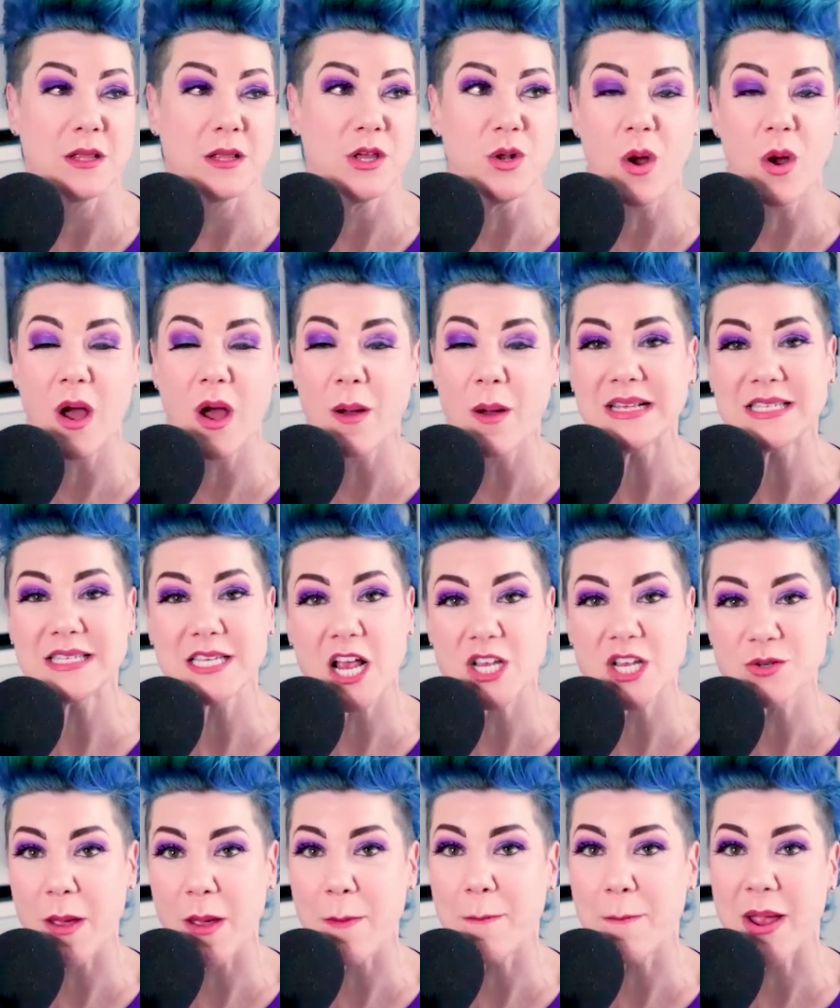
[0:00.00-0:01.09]
You know how many times
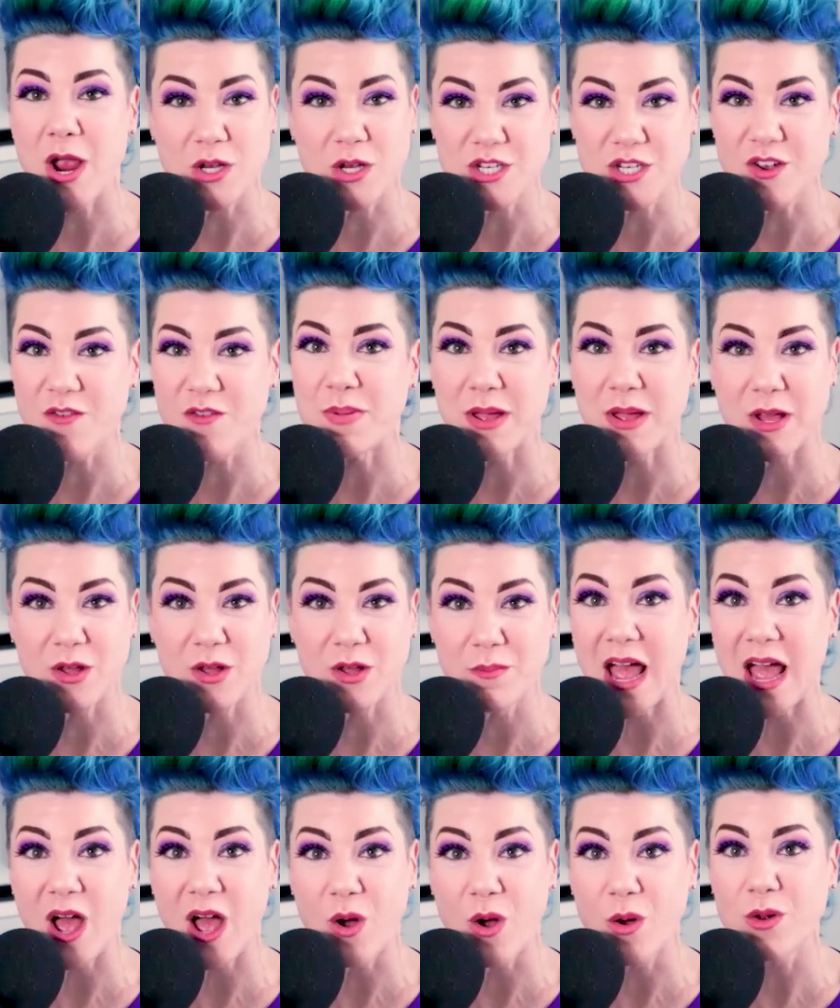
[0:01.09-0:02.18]
my parents have bailed me
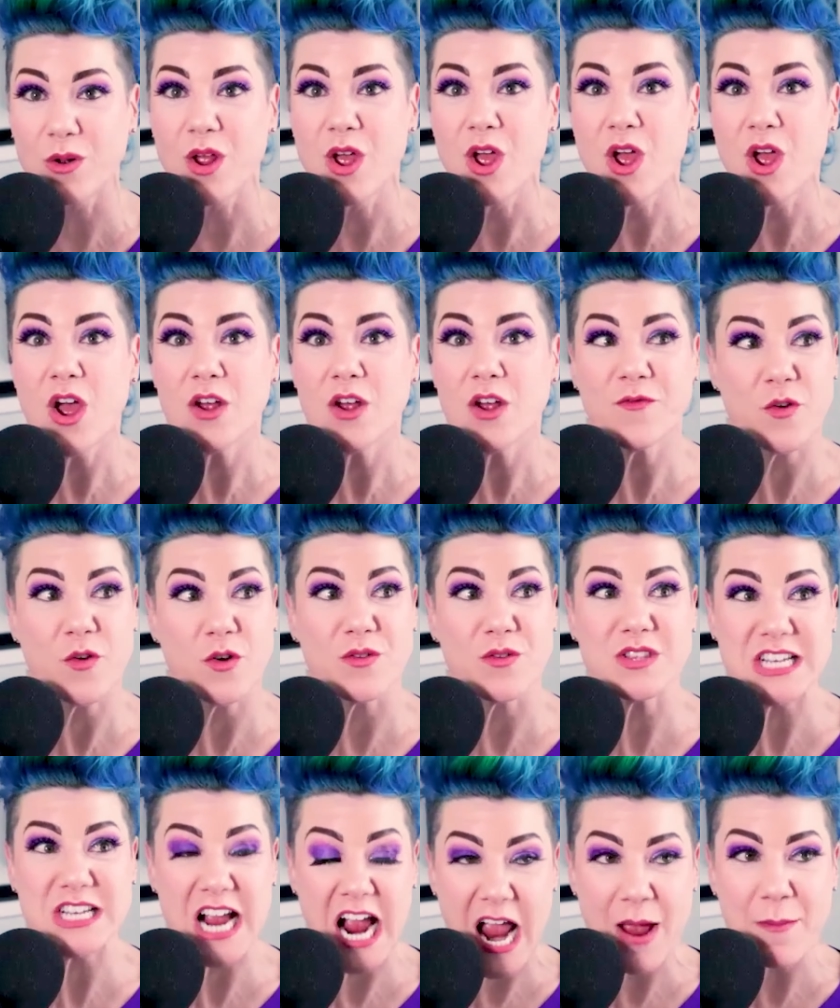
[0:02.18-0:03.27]
out for
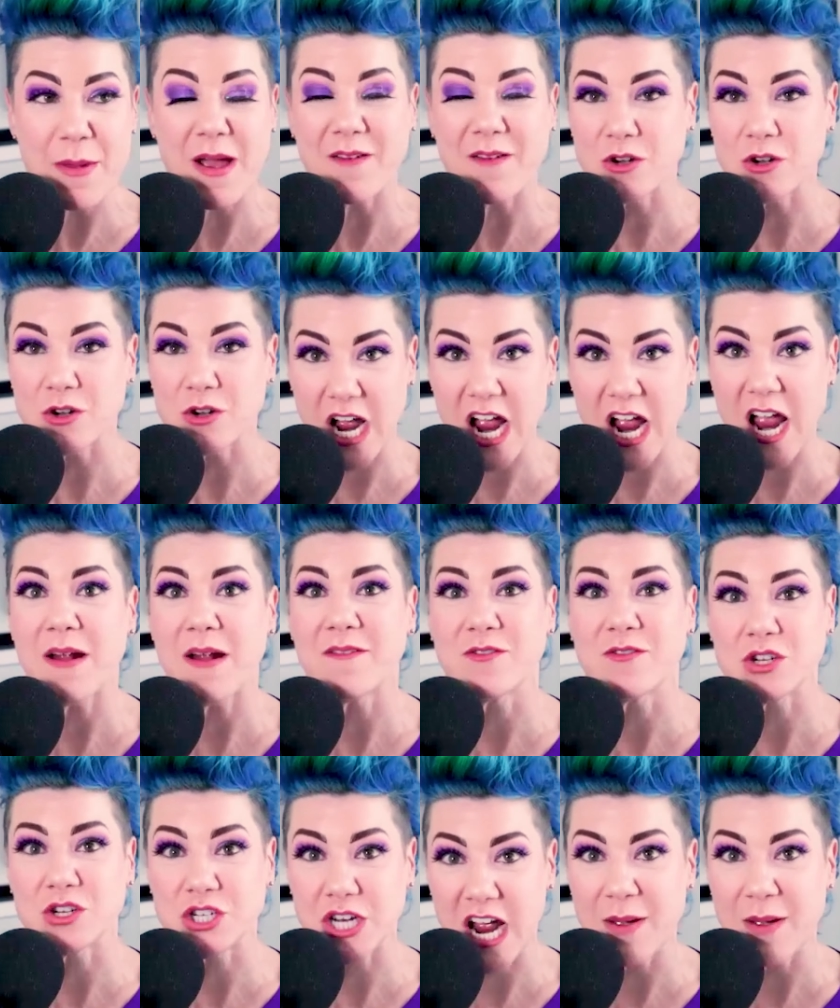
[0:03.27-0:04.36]
time after time
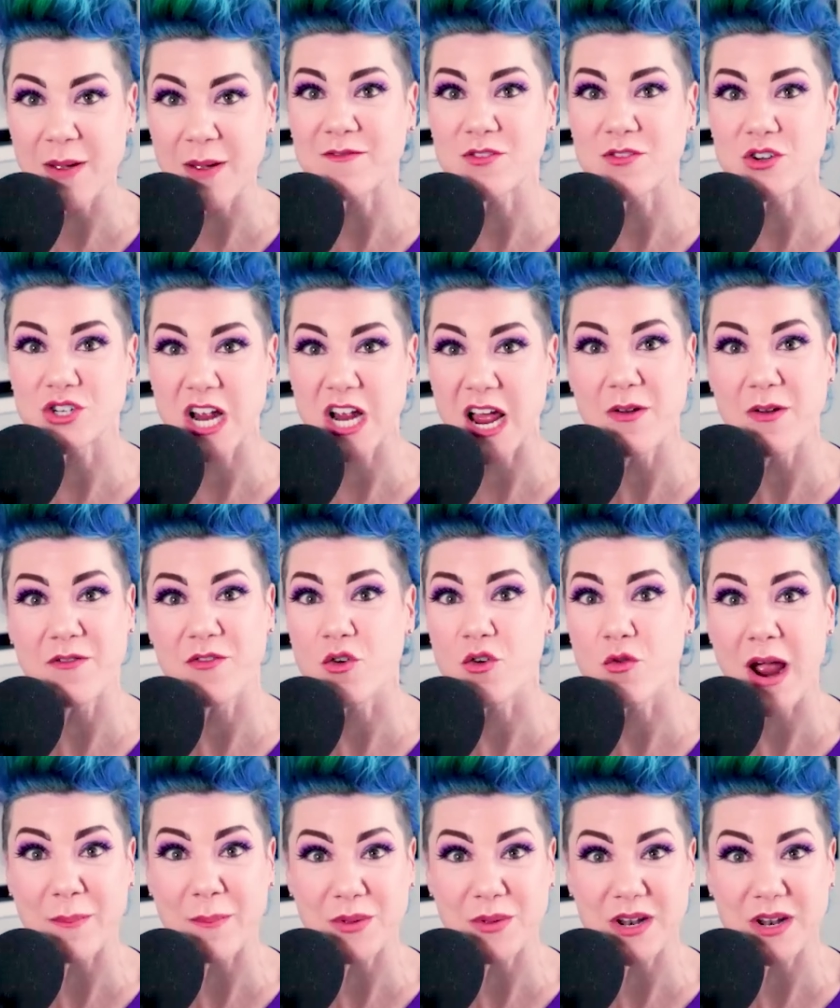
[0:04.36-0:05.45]
after time after time of
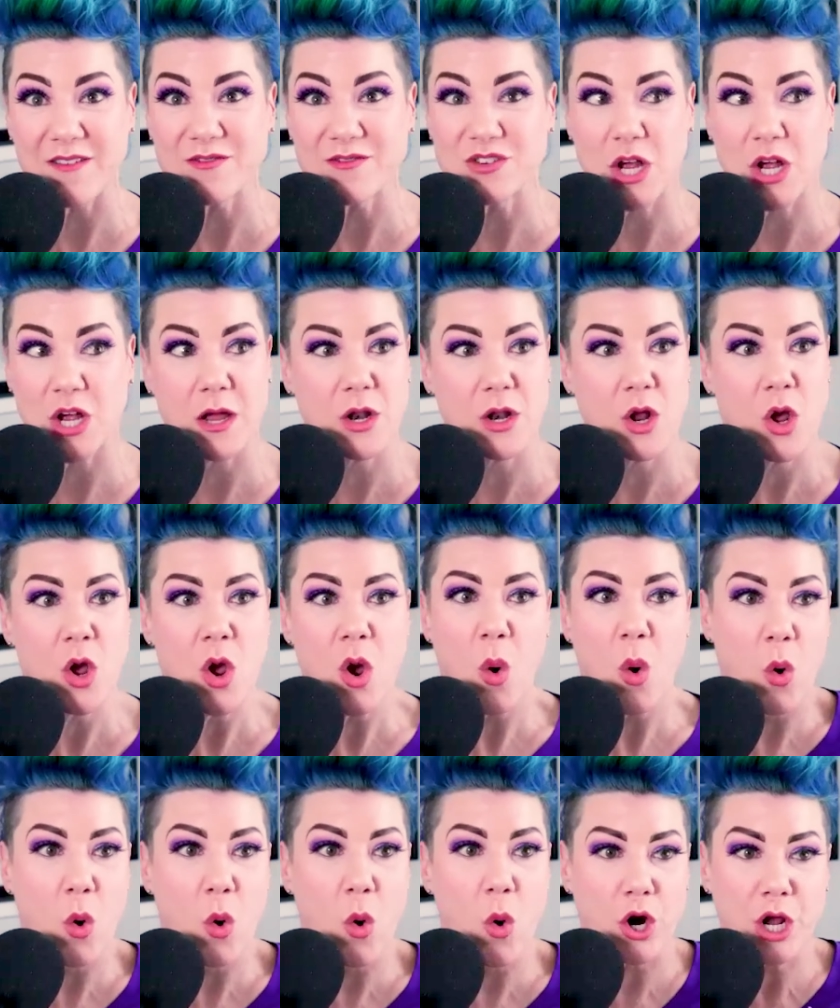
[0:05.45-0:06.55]
crap that I've done
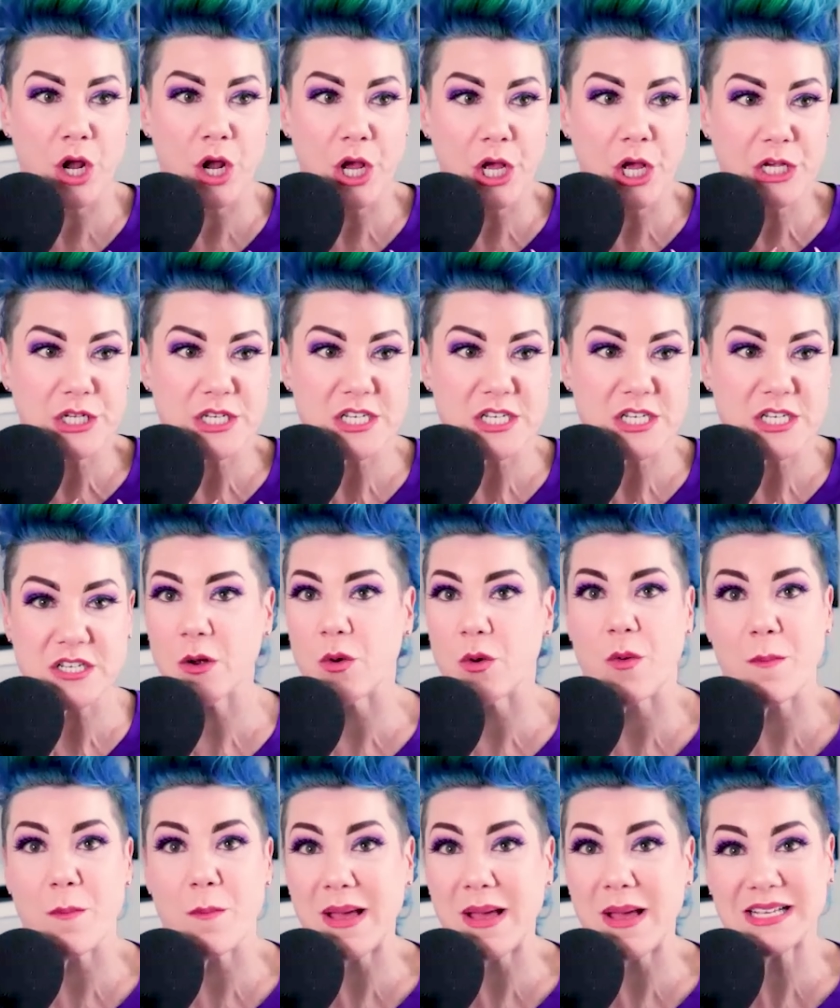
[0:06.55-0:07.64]
or or
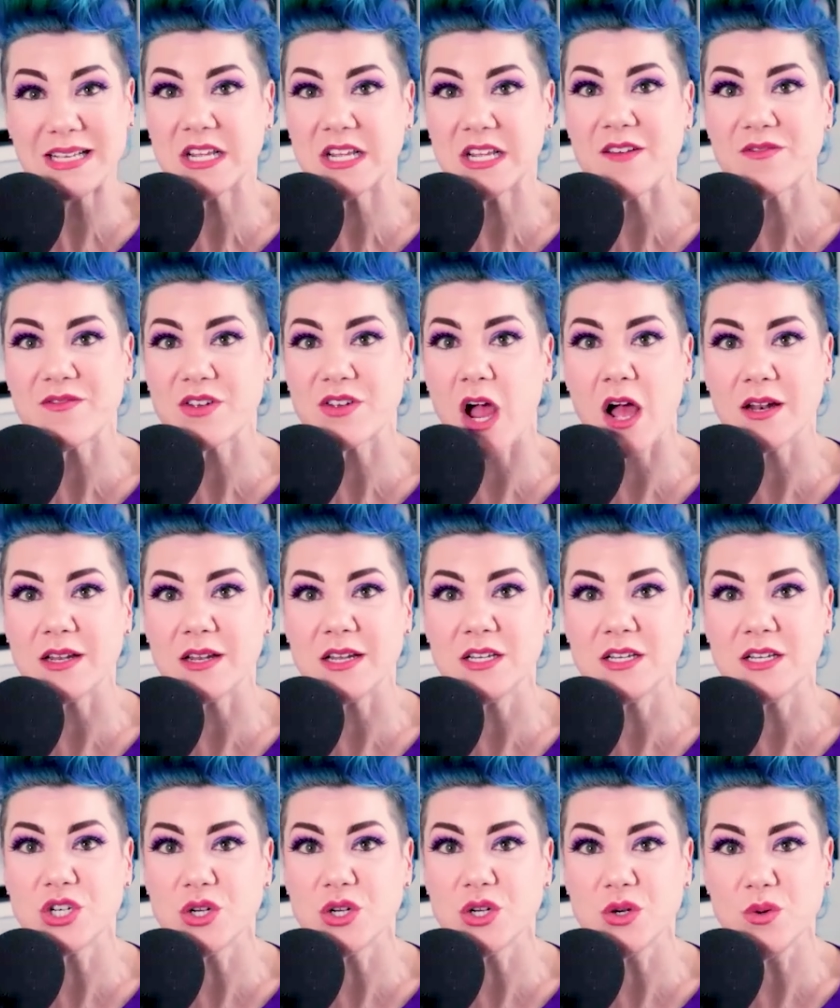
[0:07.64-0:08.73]
mess that I've gotten
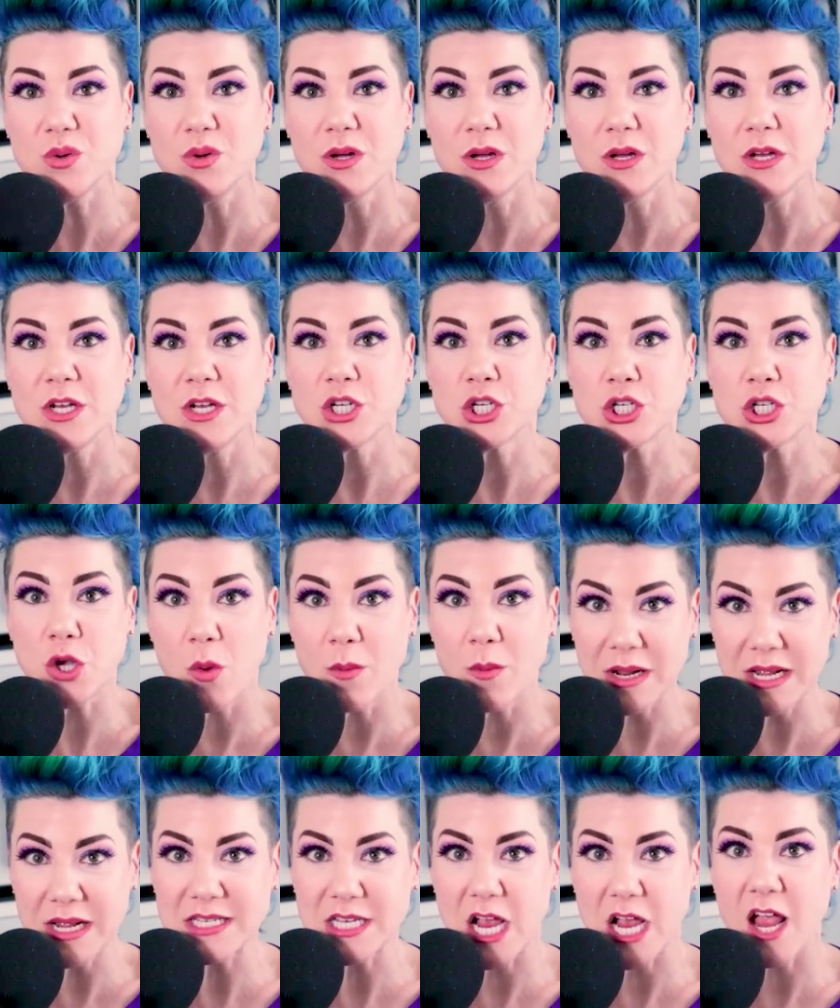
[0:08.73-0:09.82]
into? So
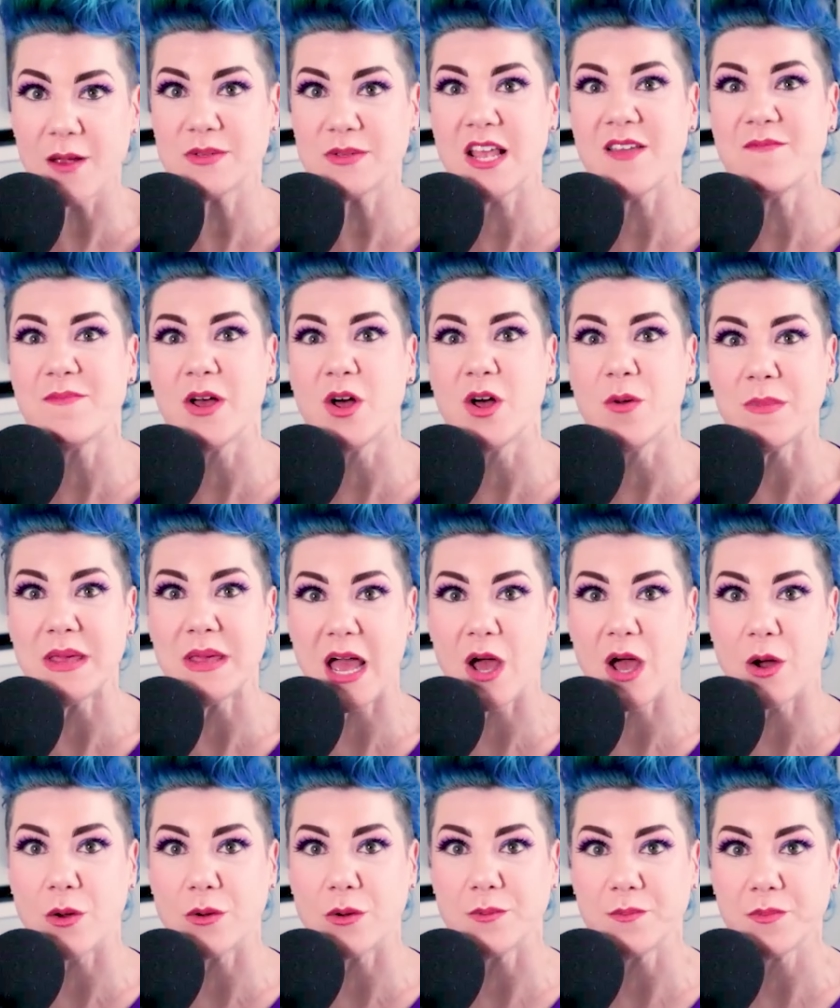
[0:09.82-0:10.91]
many times they bailed me out.